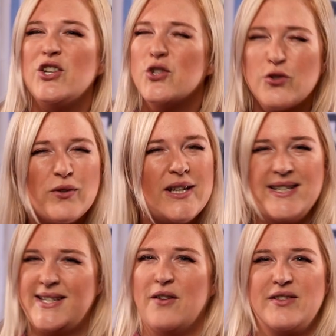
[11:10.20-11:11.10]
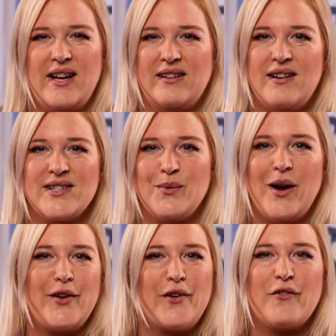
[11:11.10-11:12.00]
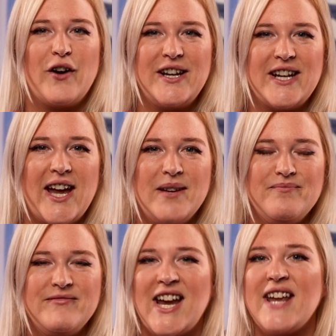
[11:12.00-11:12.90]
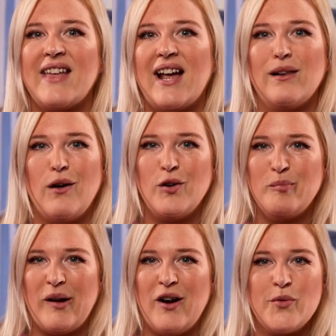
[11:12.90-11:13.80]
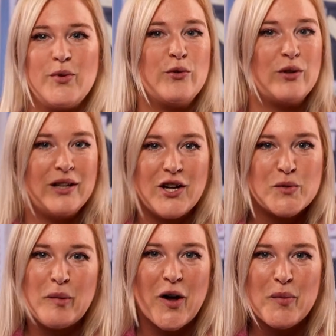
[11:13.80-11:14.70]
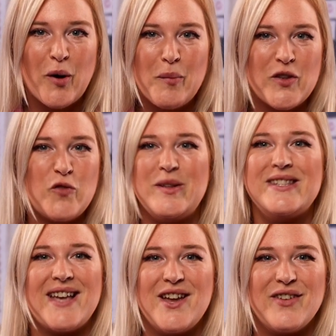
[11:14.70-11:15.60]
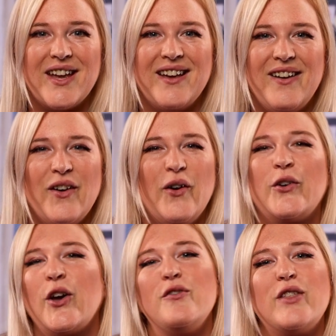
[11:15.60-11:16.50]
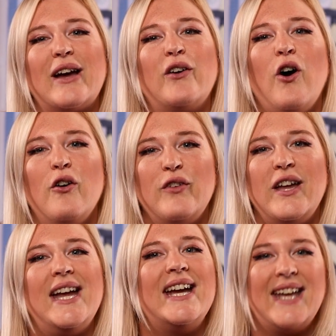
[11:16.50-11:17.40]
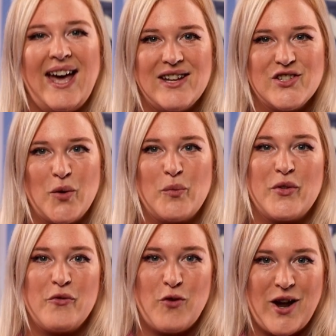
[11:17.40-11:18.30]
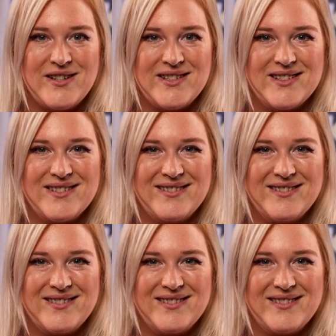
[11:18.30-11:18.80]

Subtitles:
Treat yourself to that glass of wine on a Friday. Take that long bath with your lush bath bomb that you've been saving, or go for that coffee and catch up with a friend.